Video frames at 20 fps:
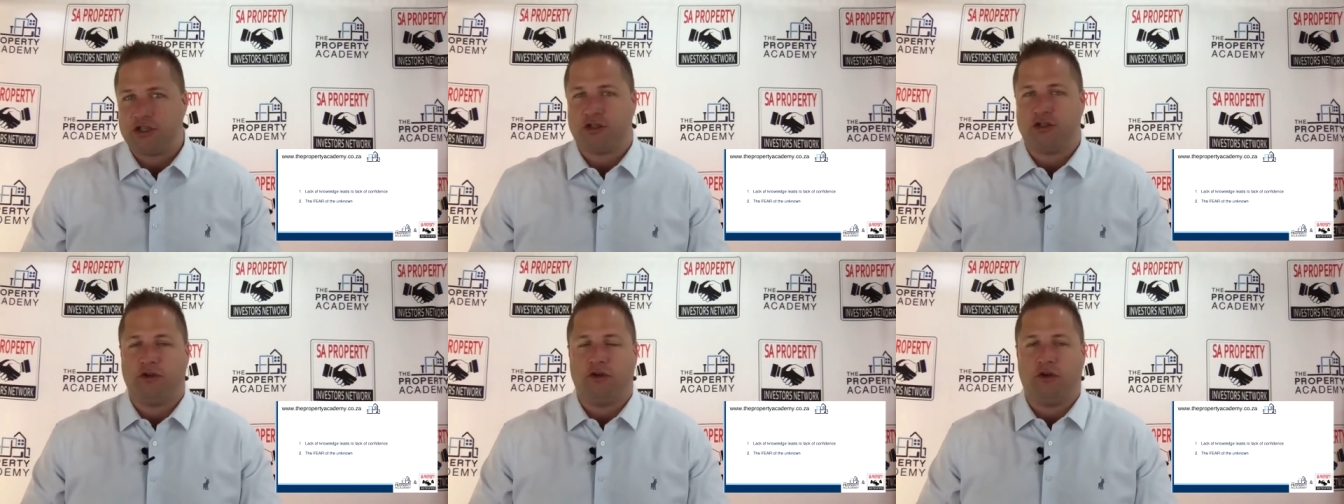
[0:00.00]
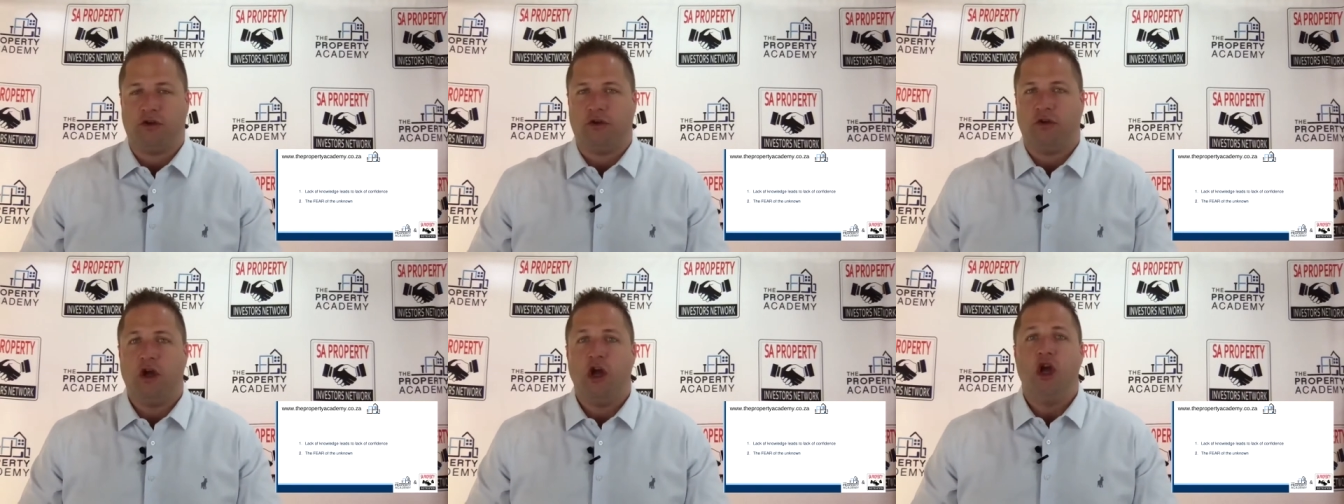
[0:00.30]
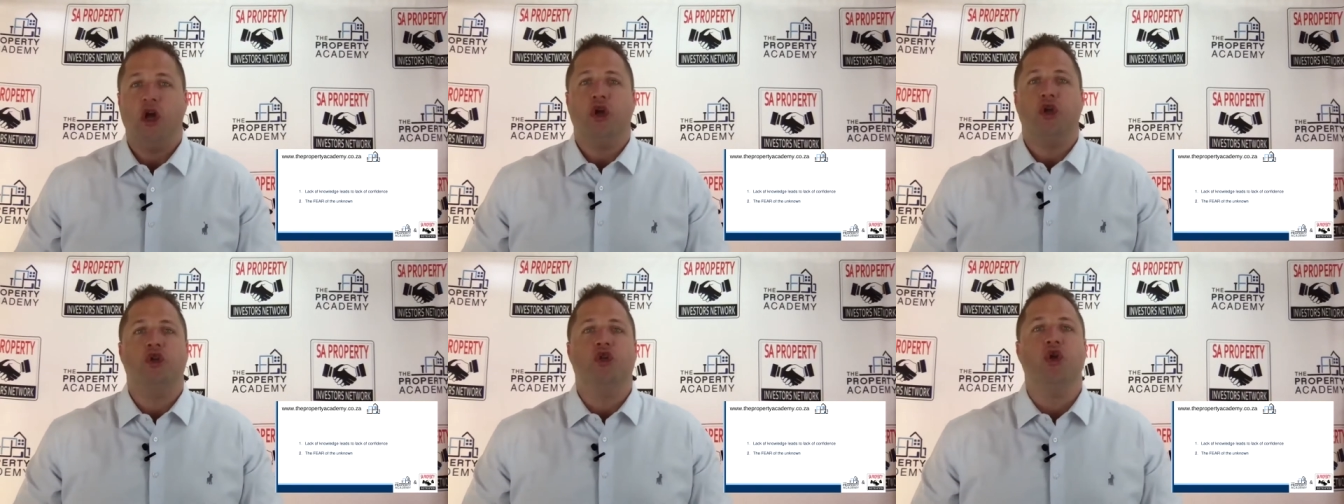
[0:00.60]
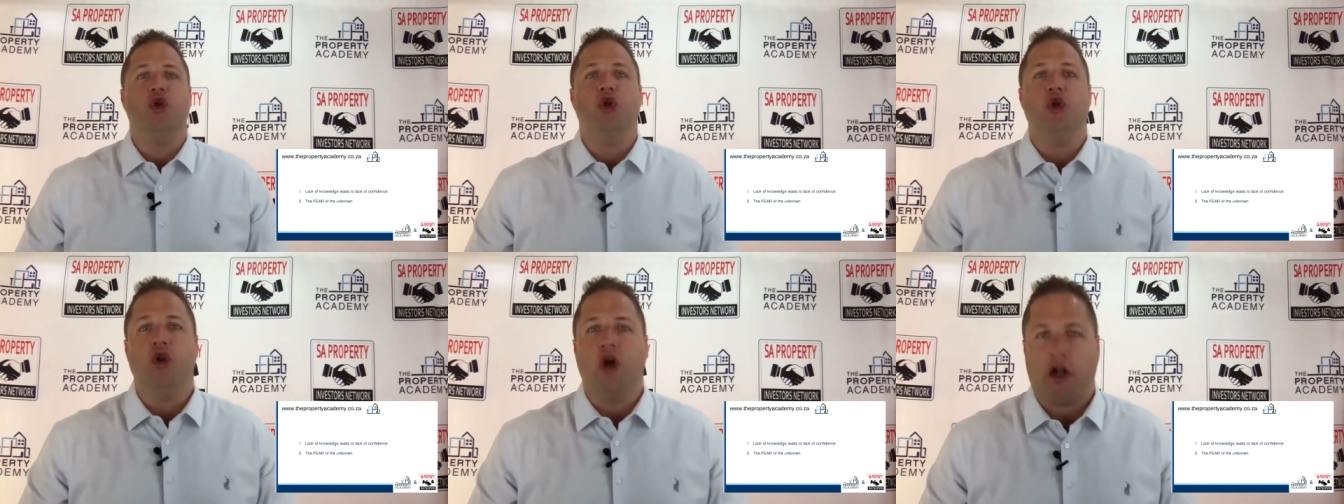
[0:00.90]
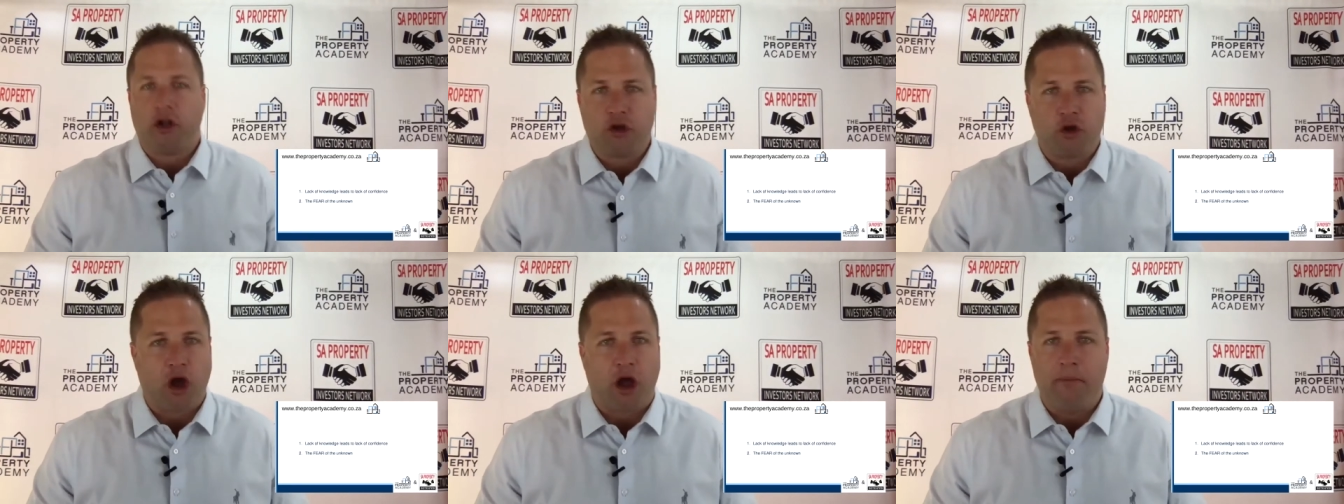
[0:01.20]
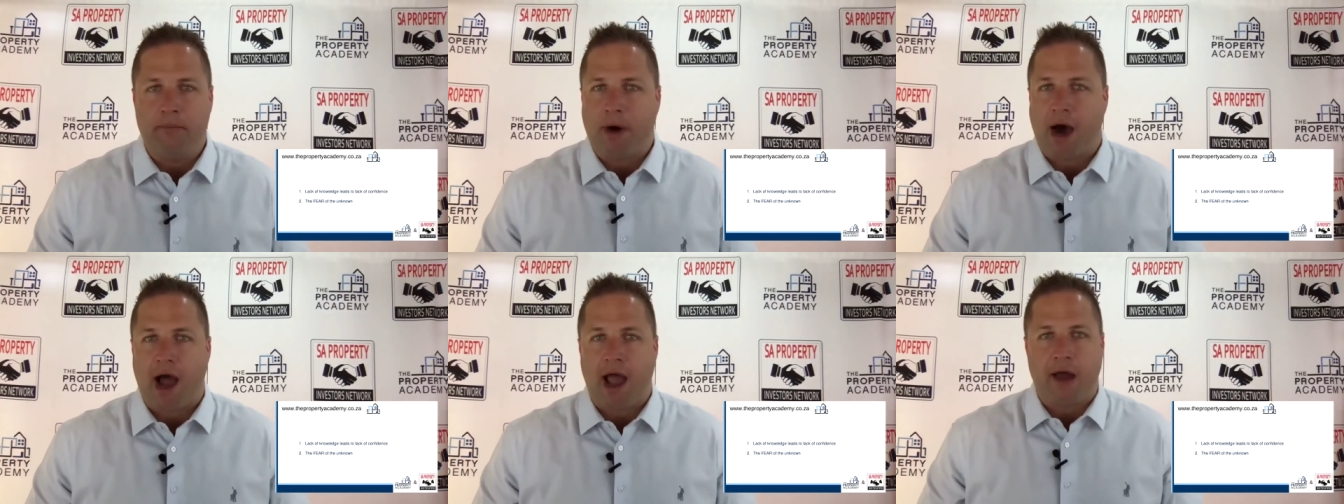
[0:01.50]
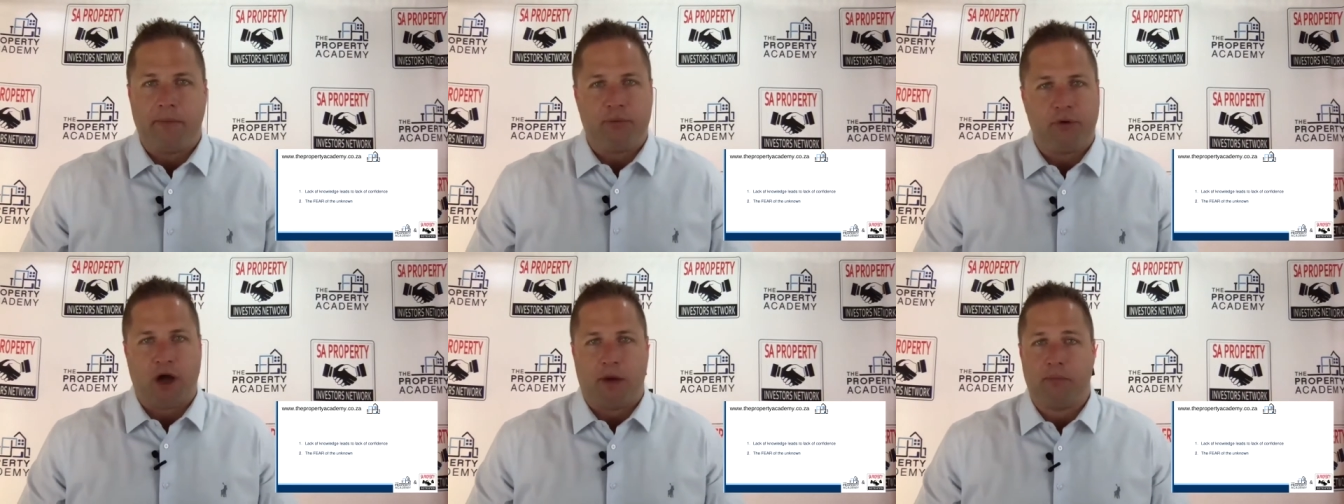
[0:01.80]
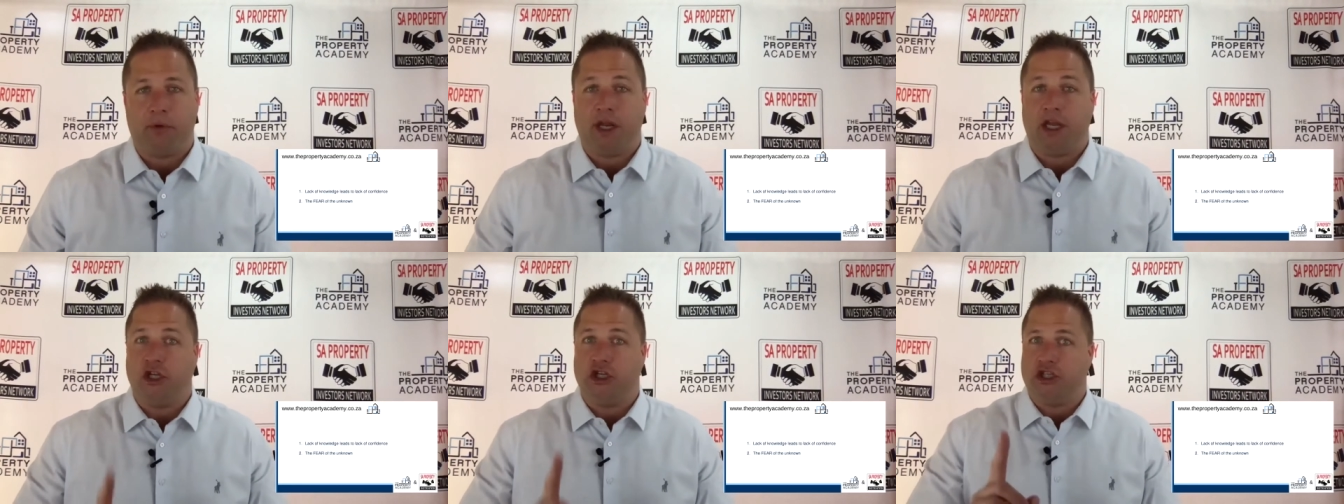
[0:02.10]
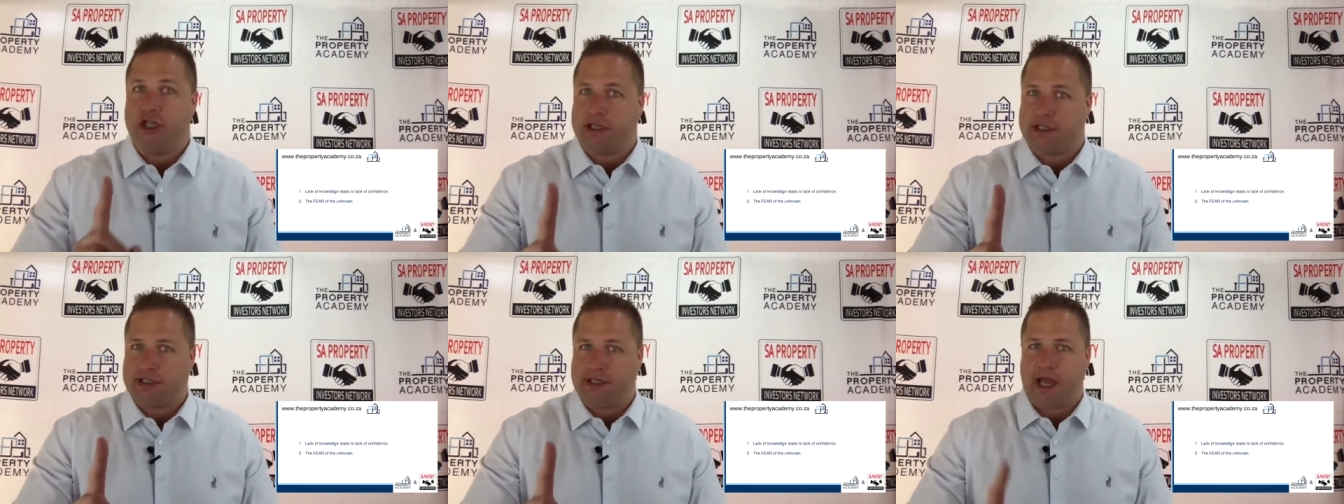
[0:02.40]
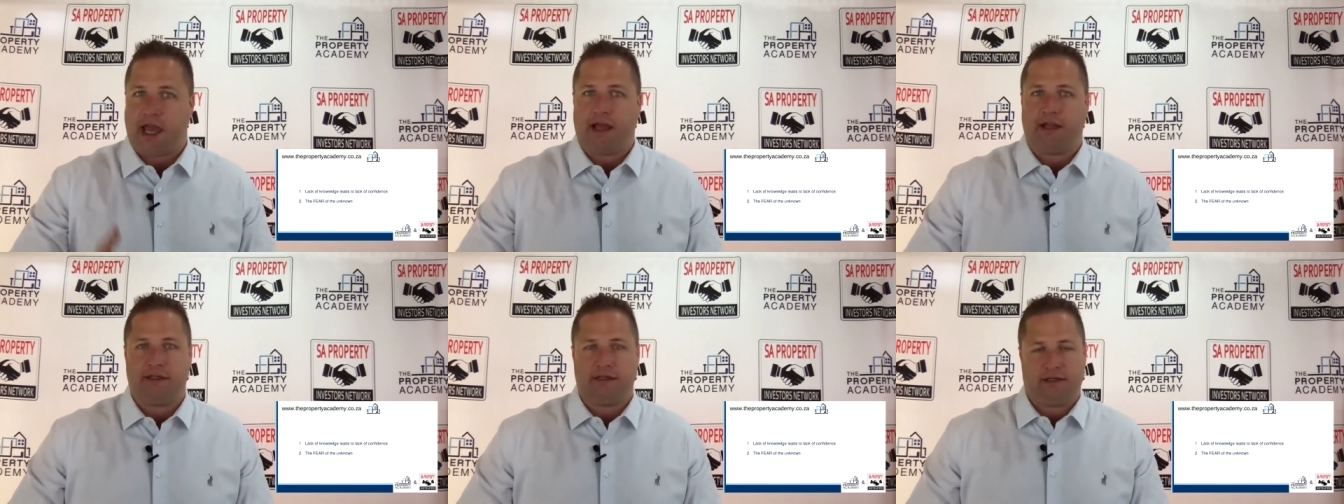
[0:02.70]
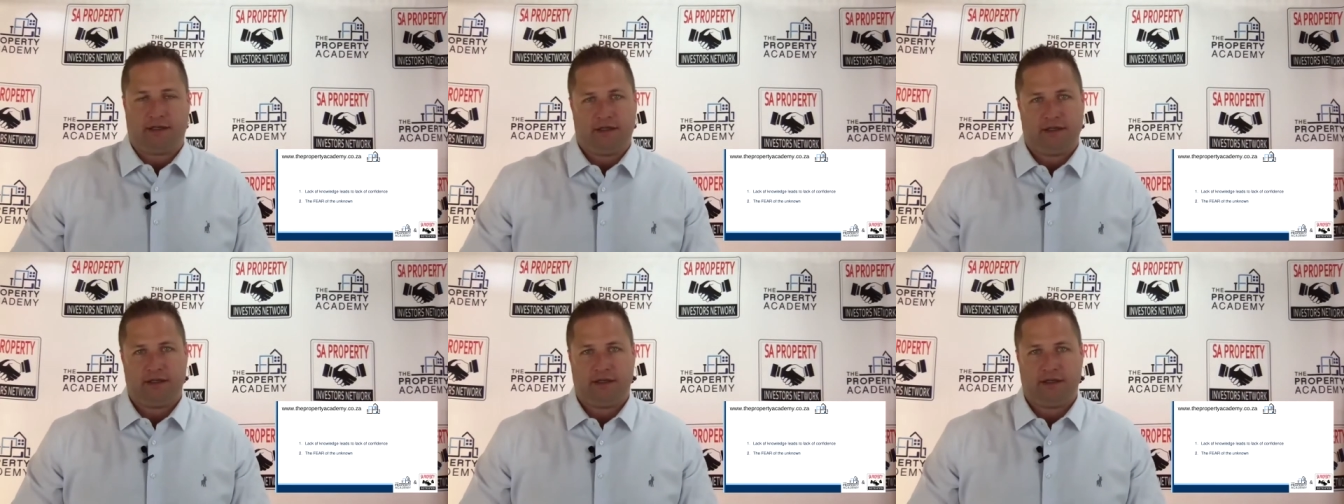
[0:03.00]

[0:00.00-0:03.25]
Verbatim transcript: to you do not go buy a property just yet.